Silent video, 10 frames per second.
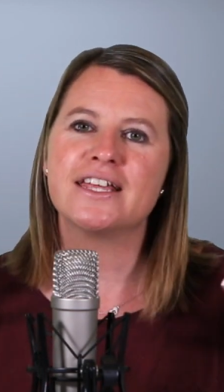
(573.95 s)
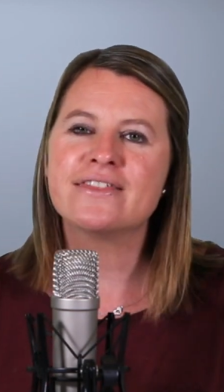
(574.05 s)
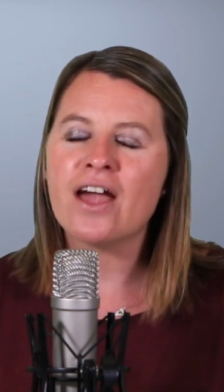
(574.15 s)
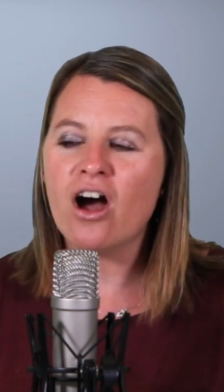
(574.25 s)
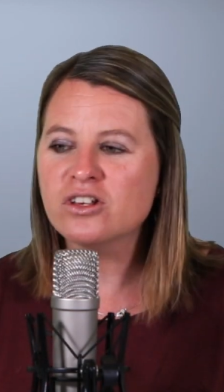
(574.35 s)

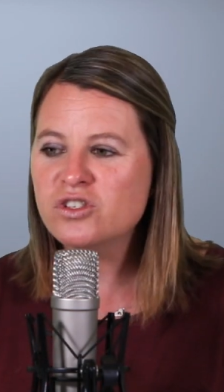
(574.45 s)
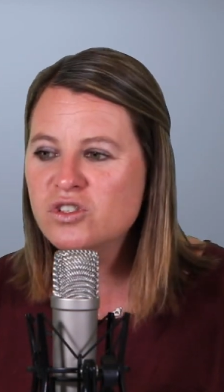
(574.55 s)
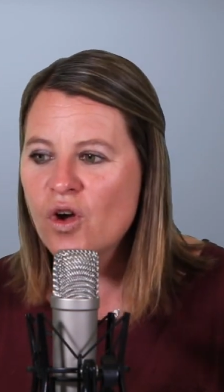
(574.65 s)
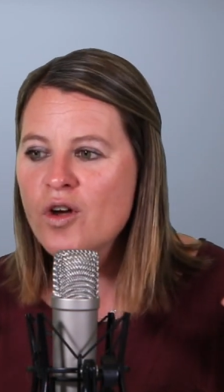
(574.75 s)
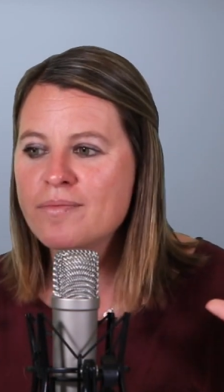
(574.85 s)
There are
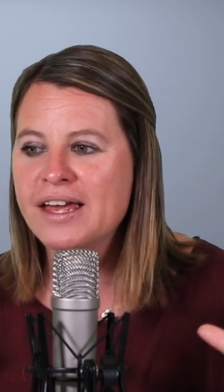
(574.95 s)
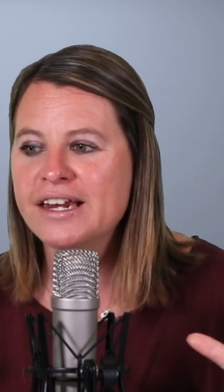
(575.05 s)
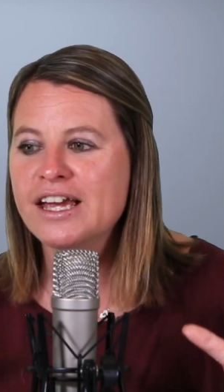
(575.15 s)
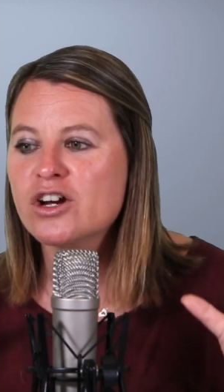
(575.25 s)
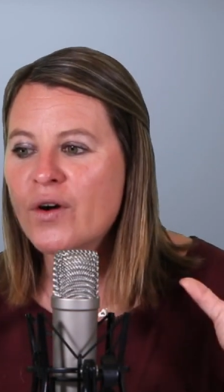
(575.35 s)
so
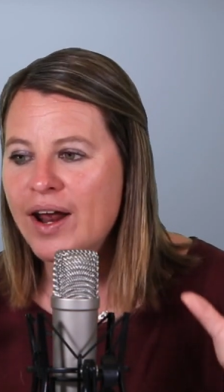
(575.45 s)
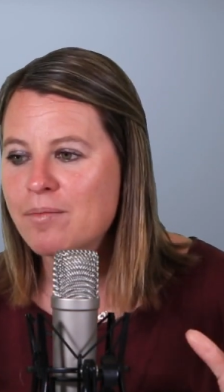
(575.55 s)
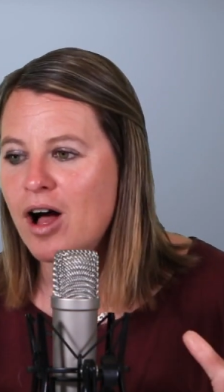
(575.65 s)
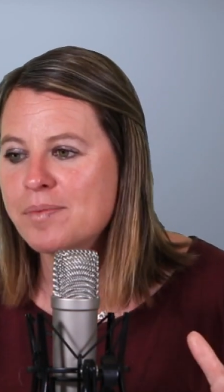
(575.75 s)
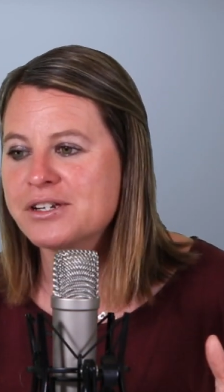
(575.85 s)
many
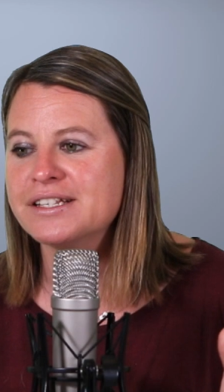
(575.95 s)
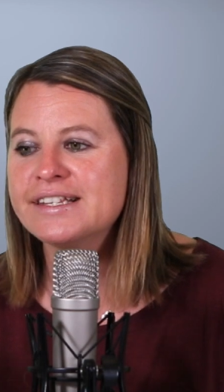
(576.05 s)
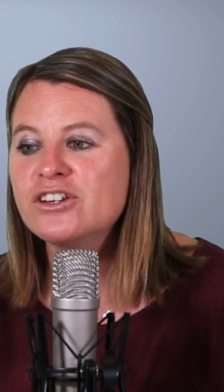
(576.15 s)
incredible options,